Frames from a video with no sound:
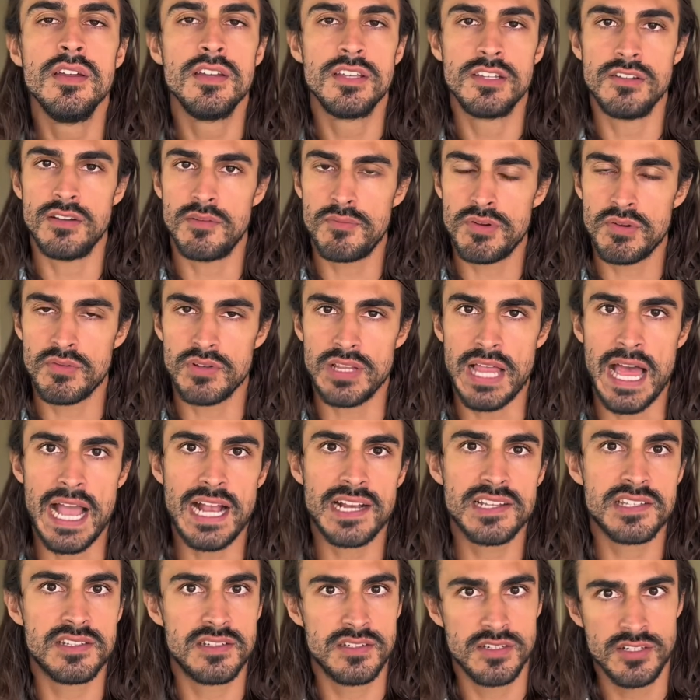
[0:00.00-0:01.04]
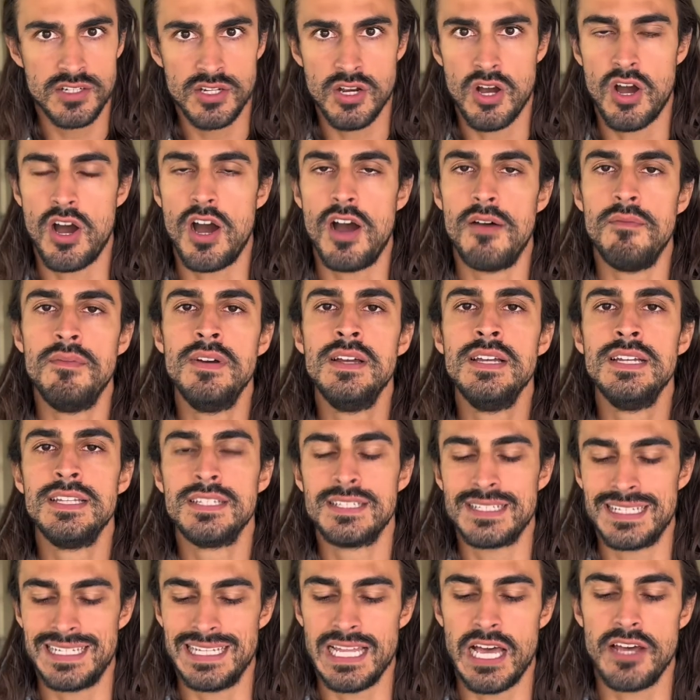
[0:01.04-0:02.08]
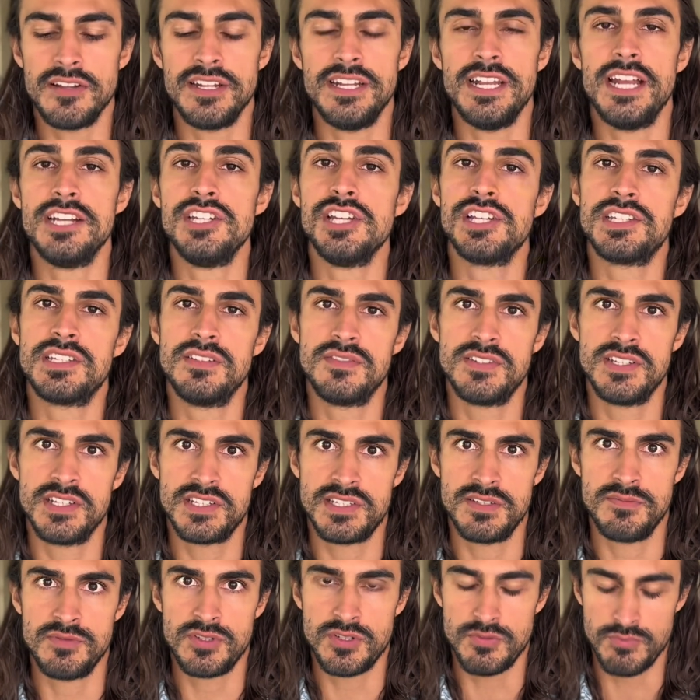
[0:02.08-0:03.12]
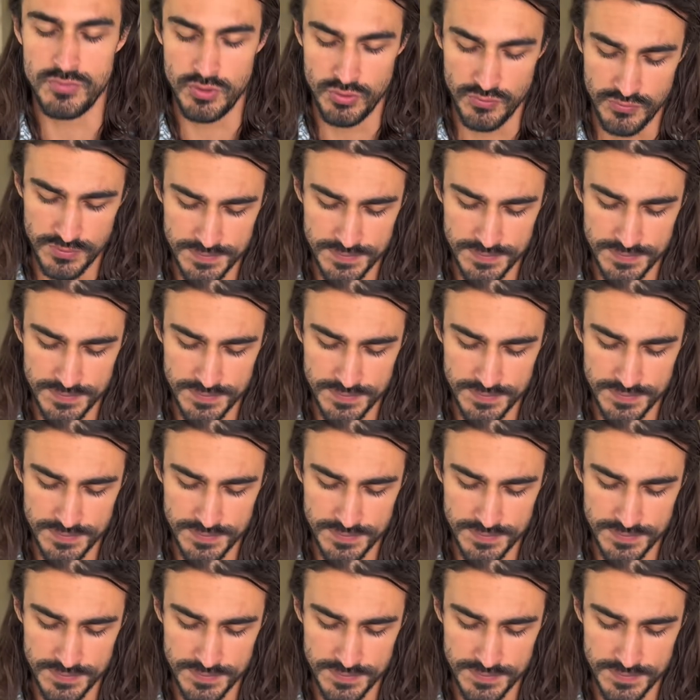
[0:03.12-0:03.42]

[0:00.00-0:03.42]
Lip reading: You want to be relaxed, calm, to allow the digestive system to move.